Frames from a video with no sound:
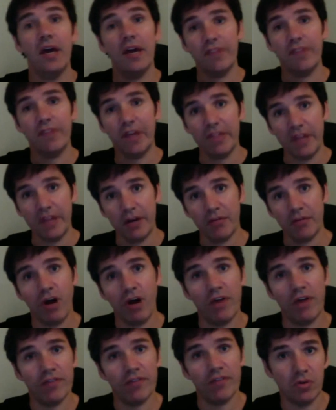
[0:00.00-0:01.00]
If they then
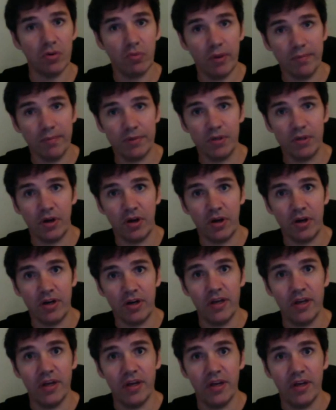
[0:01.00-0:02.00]
arrive on your website
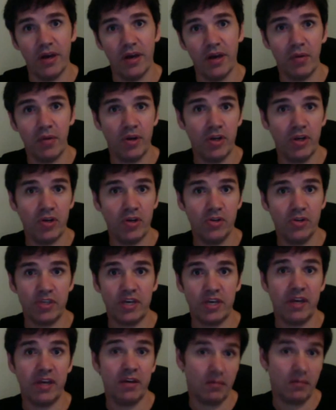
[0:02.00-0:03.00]
where you
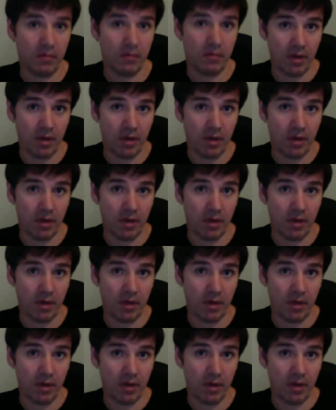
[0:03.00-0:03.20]
say